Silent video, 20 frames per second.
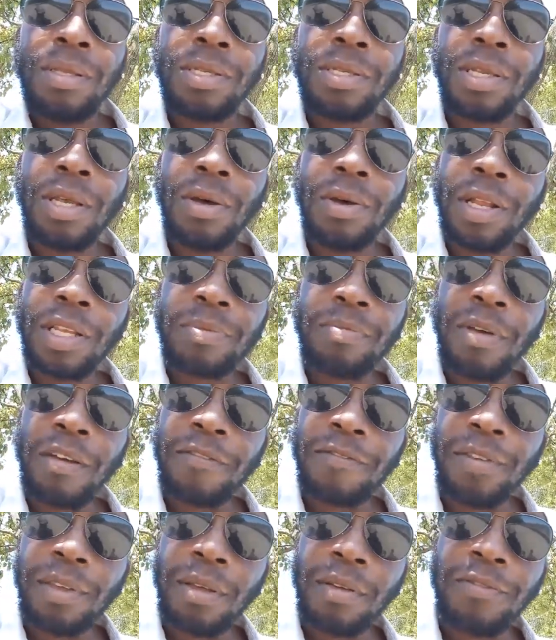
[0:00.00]
So that's my
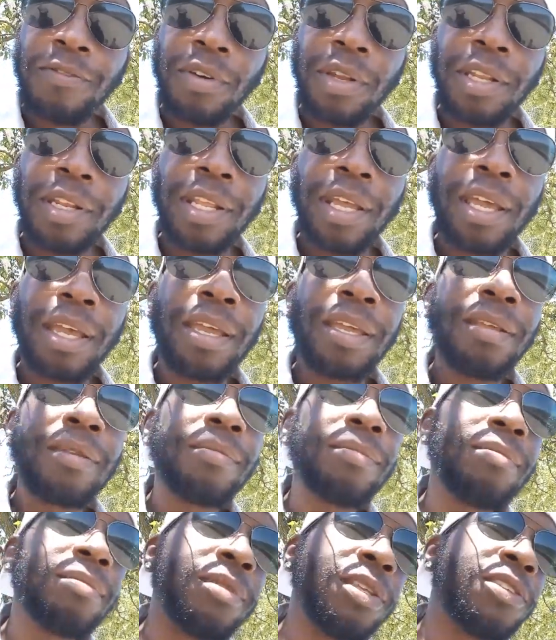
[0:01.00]
film for
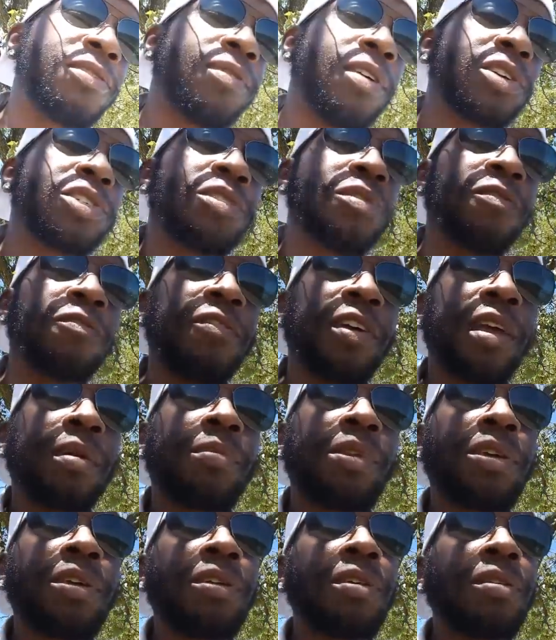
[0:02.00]
today, Dysfunctional
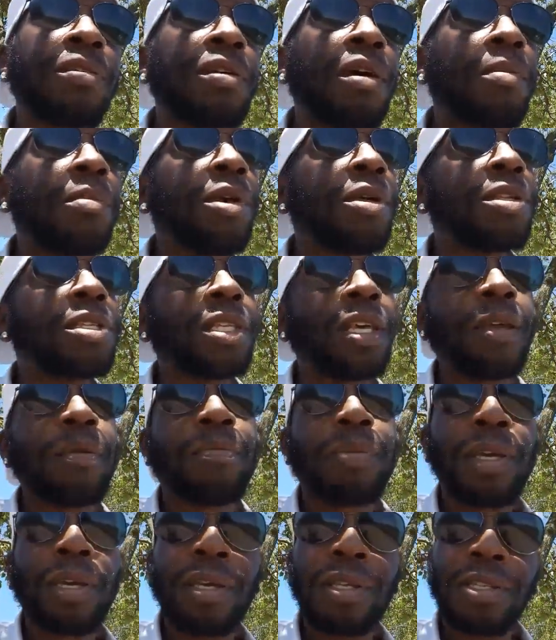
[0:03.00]
Family. I'm here to say
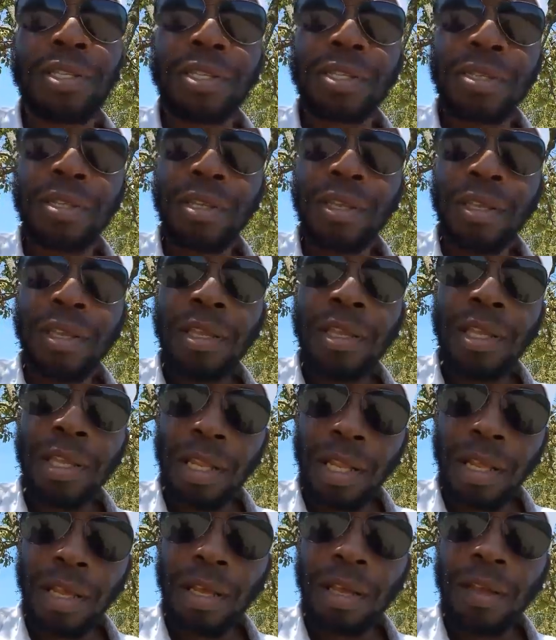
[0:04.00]
peace,
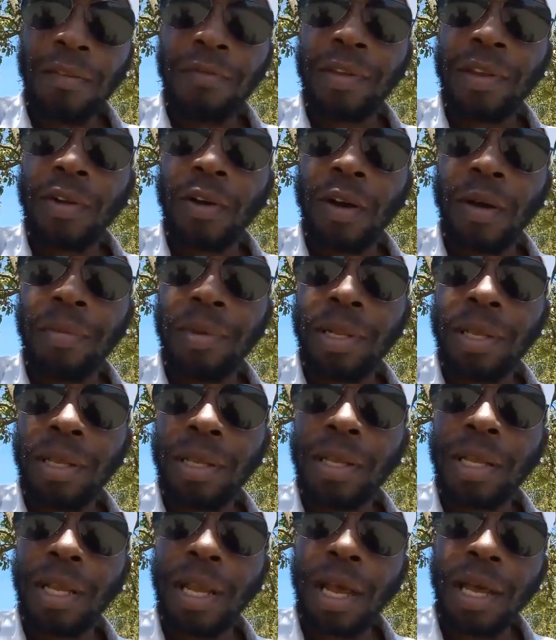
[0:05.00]
love, and
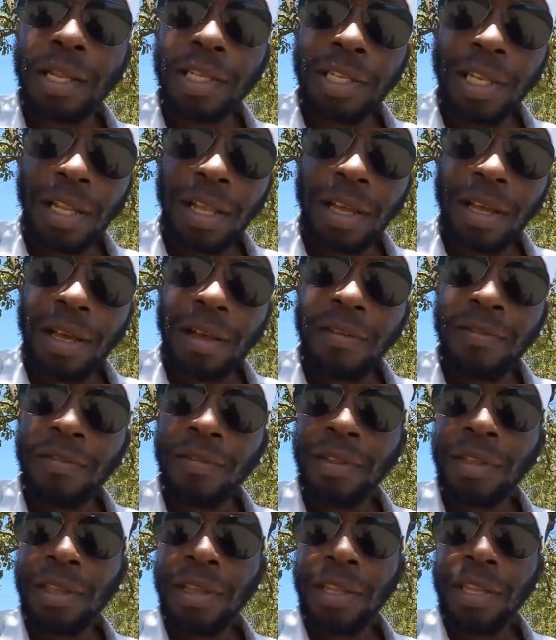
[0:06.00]
harmony. God is love.
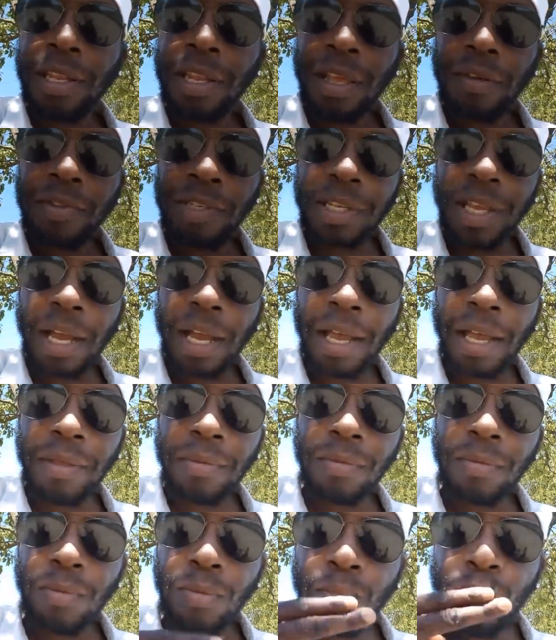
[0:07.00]
Love is God.
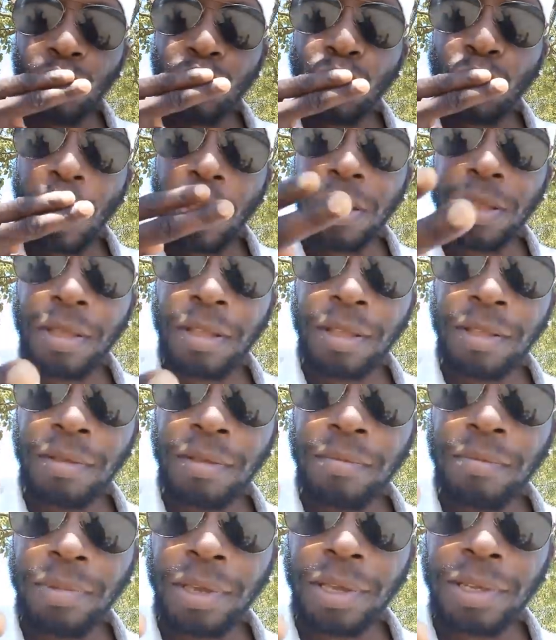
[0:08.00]

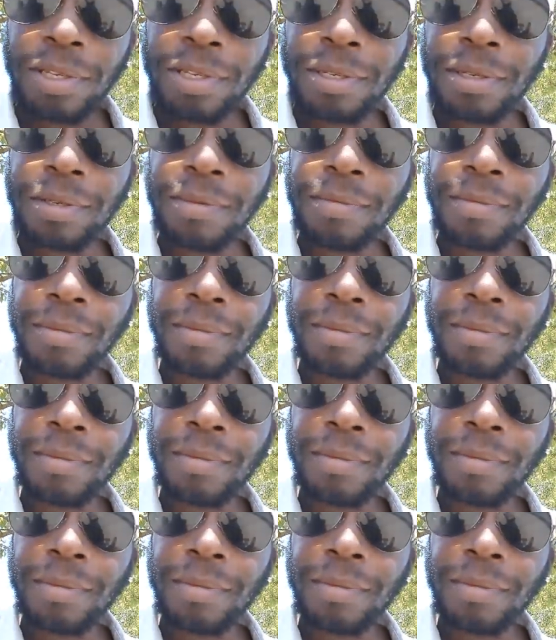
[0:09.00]
Peace.